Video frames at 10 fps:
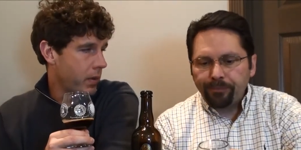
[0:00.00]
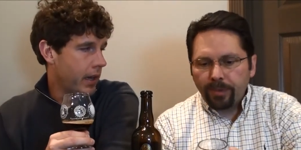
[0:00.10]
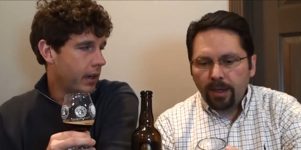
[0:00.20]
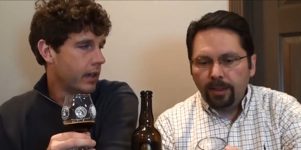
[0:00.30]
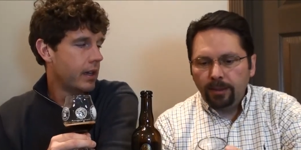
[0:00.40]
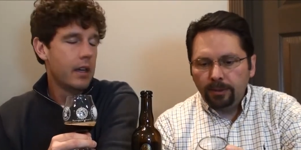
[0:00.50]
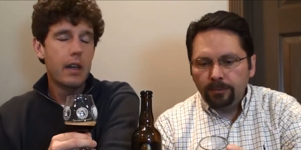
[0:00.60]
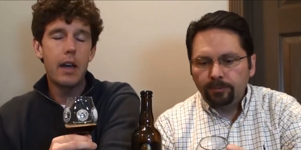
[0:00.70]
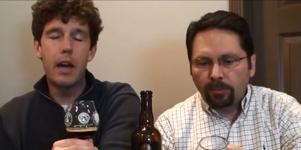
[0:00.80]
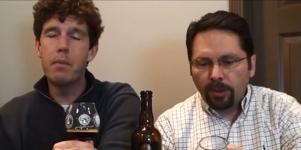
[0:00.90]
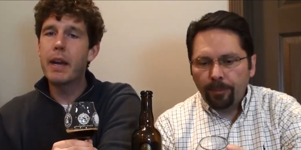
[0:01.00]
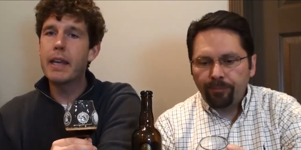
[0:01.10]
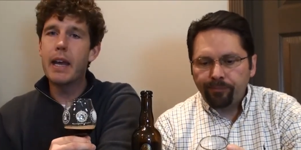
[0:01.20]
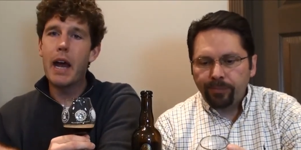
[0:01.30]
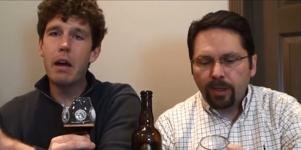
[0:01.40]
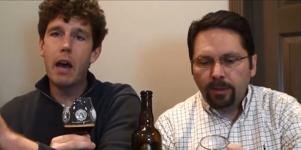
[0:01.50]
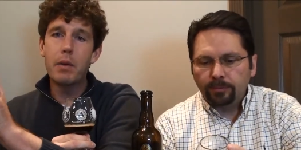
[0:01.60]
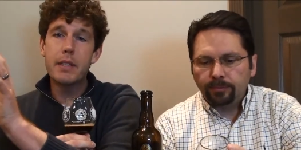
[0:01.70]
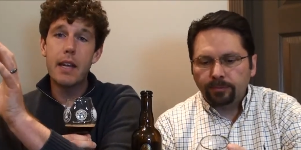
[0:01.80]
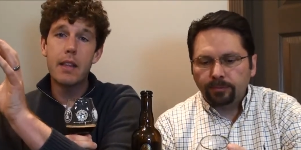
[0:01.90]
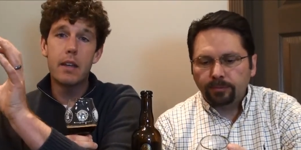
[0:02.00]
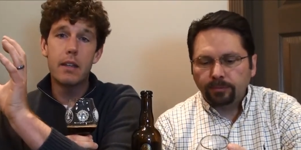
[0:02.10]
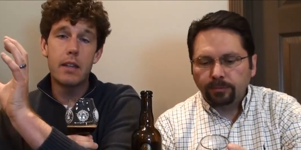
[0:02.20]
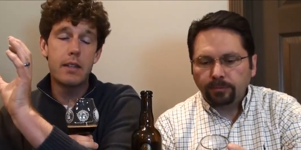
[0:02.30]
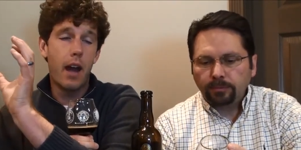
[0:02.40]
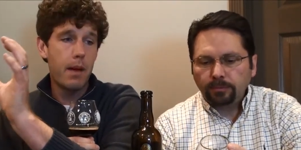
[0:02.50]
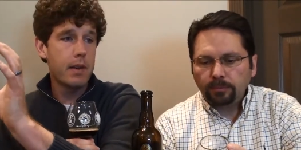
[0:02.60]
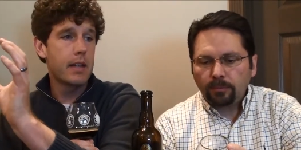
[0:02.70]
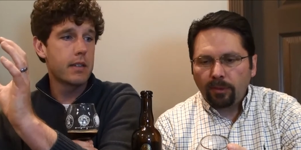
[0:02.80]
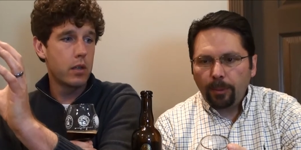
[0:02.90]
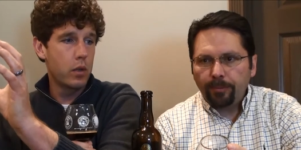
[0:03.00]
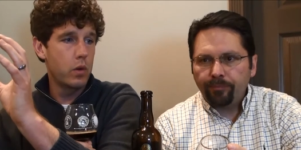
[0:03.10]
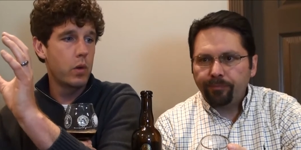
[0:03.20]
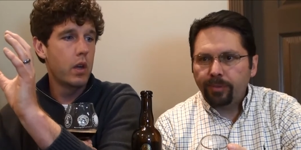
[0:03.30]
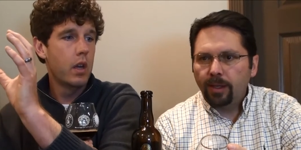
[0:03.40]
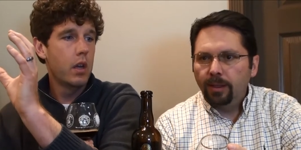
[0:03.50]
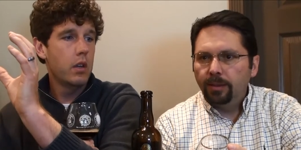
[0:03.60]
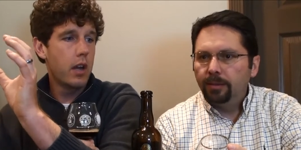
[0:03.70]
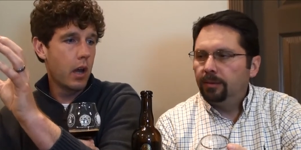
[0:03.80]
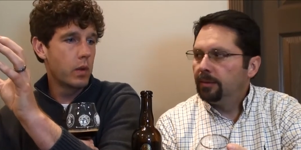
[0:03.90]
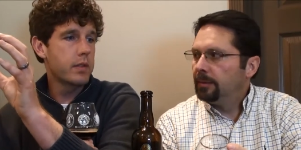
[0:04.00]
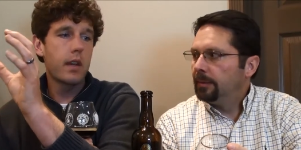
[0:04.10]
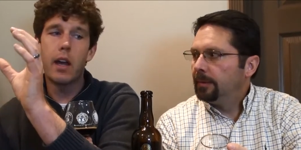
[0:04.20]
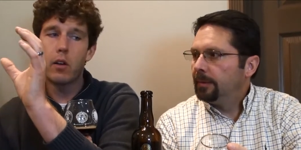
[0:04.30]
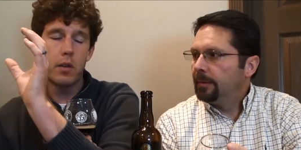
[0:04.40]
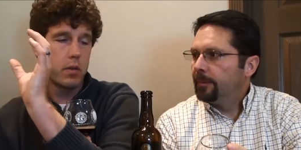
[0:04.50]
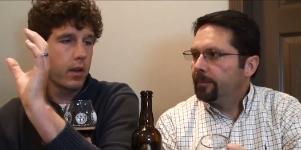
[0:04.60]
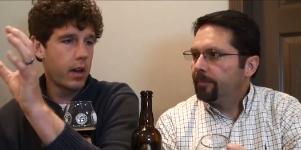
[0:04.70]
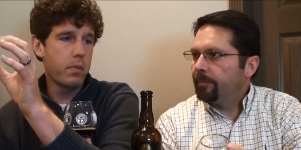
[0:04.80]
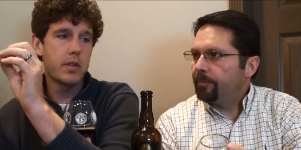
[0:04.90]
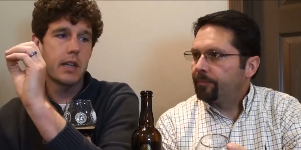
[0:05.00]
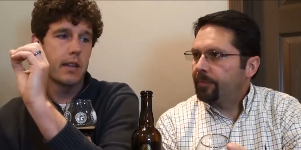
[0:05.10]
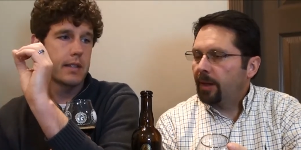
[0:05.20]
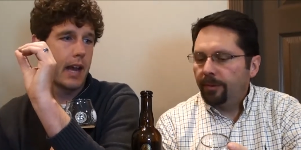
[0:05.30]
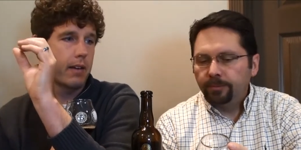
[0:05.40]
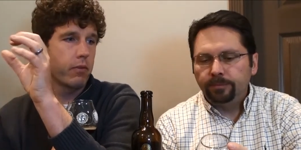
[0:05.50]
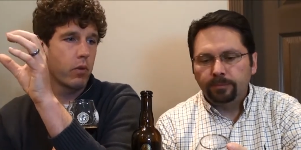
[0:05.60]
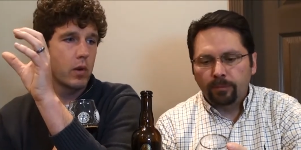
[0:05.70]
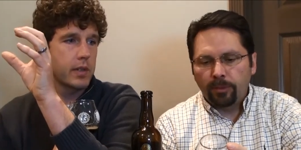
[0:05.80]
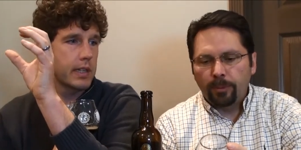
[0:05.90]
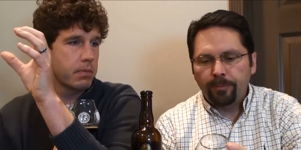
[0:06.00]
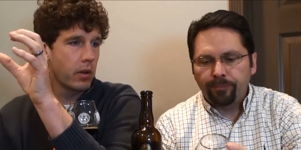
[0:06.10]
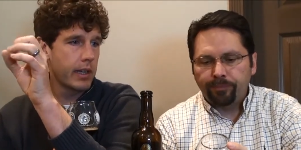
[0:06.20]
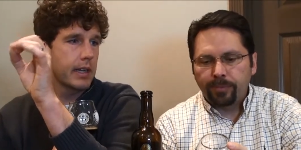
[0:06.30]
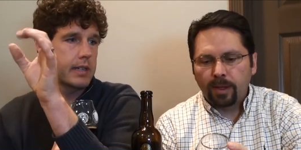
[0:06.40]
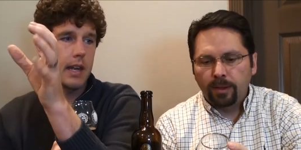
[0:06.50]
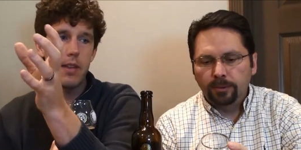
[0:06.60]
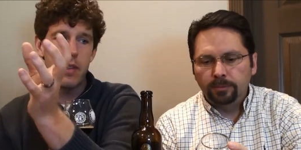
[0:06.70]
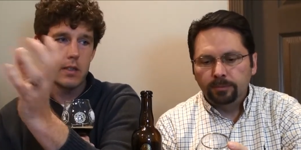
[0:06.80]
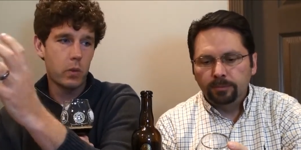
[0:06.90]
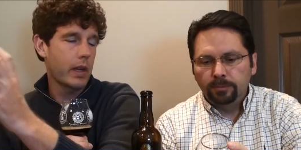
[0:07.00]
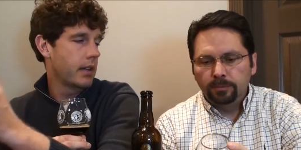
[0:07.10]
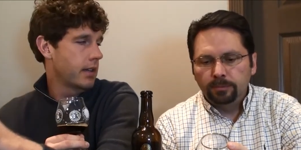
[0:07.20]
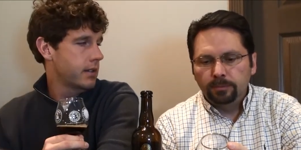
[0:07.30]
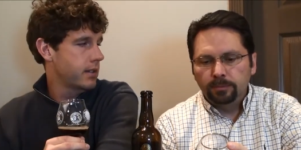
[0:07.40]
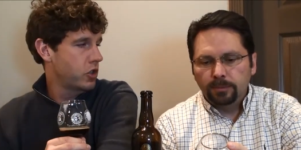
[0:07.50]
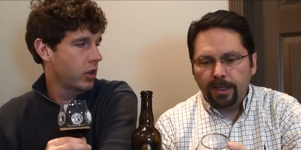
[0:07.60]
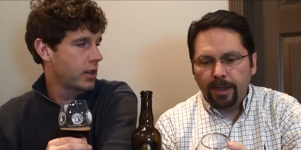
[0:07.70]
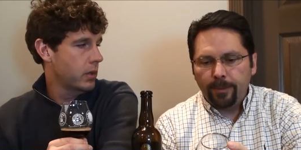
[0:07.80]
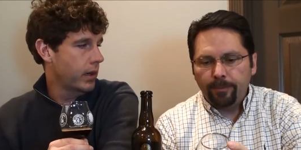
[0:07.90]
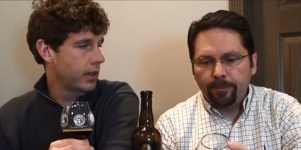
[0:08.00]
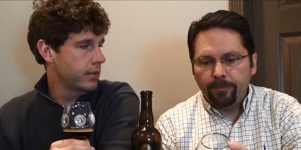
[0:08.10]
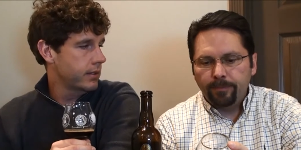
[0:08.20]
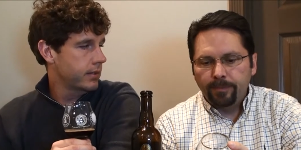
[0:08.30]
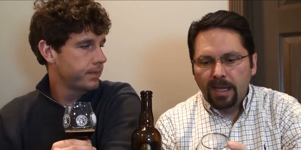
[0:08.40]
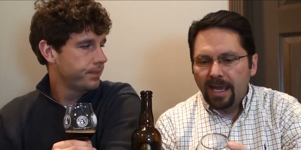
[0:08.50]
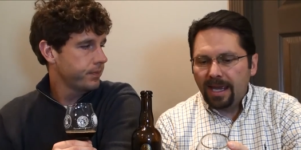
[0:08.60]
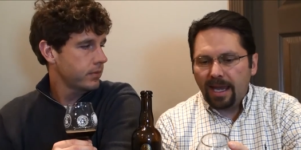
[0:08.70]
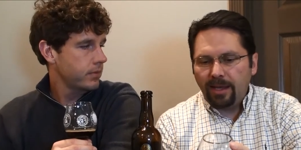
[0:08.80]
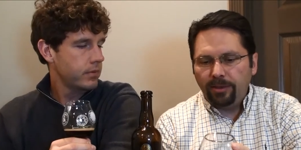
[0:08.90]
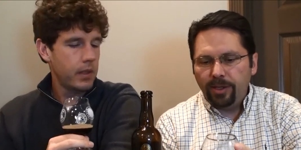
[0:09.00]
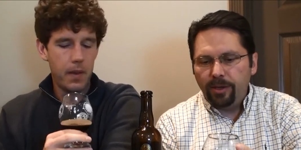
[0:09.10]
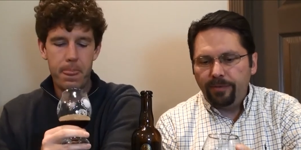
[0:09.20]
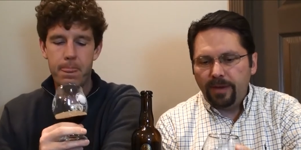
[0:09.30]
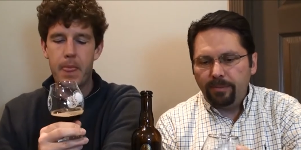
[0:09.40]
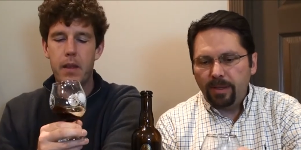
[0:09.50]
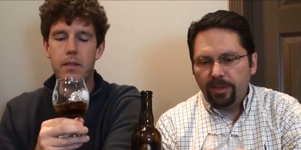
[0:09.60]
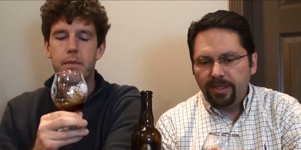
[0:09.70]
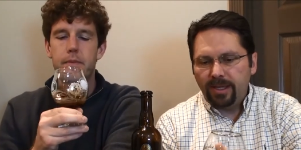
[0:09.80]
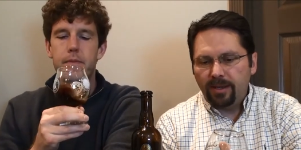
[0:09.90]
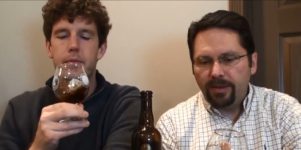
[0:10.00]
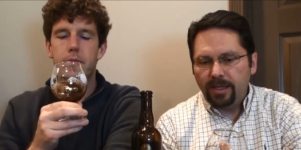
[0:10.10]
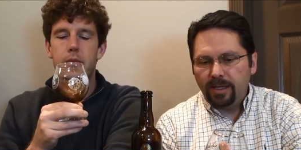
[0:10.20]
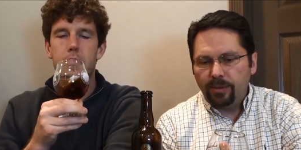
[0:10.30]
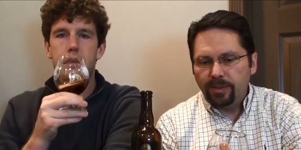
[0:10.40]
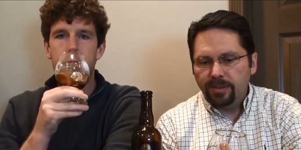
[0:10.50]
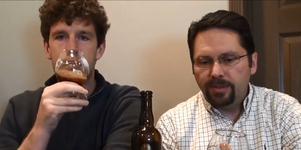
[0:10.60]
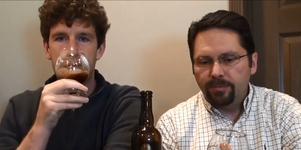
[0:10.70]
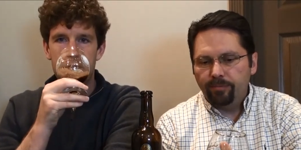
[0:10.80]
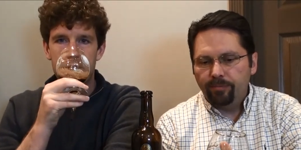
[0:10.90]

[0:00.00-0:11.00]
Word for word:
Speaker 1: bit. Uh, but again, I, I would say the, the dominant two notes, I agree with you one hundred percent, this kind of roasty smokiness and then this sweetness, sugary yeah. sweetness. Yeah, I don't know if I'd be able to tell that it was